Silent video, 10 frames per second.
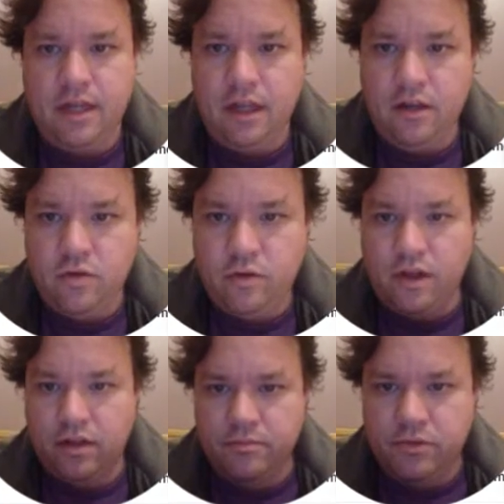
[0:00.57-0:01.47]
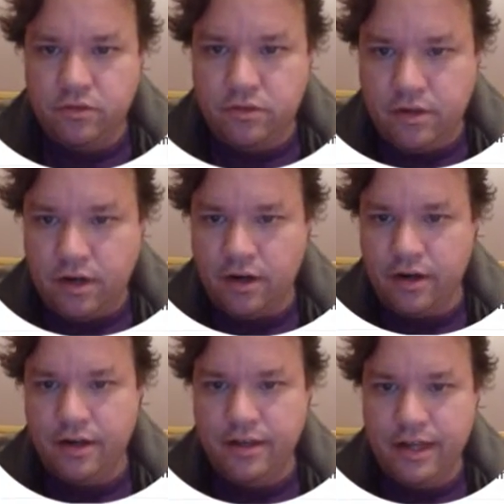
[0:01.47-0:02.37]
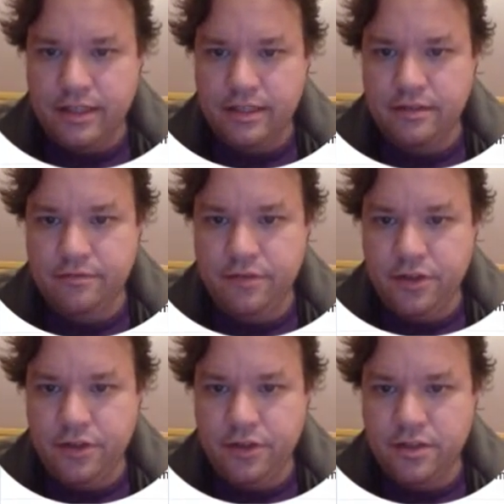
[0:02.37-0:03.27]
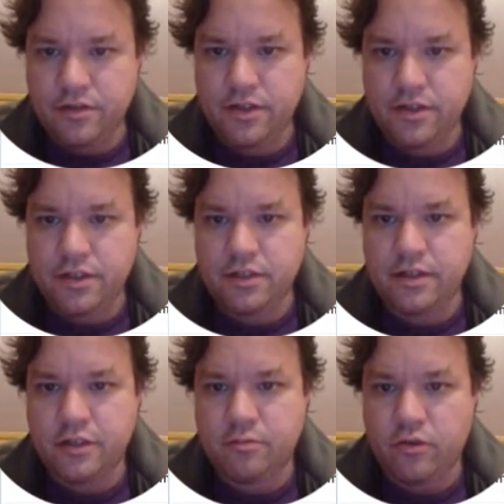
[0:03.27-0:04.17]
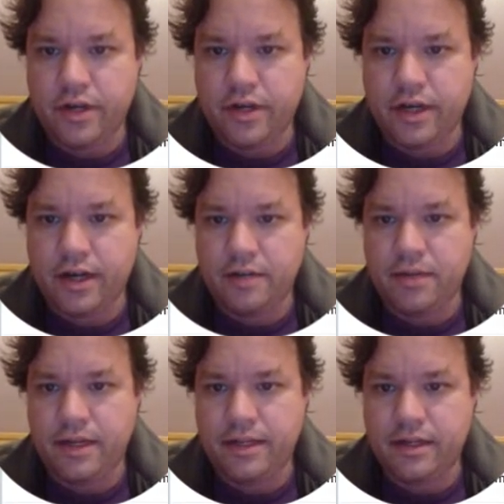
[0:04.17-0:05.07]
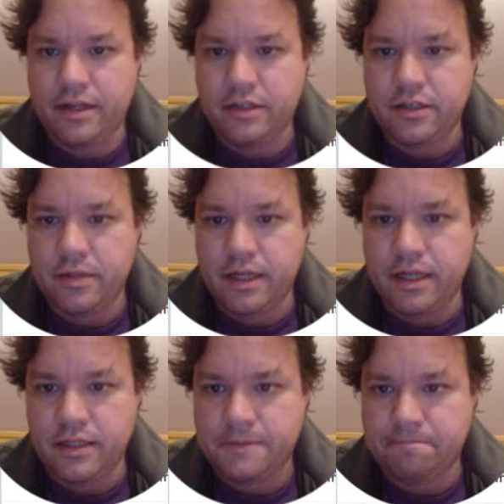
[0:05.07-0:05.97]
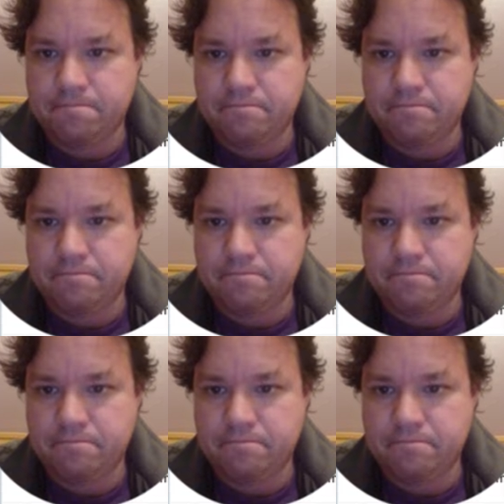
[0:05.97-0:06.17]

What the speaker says: Hello and welcome to our next video in the series exploring card play techniques for beginners.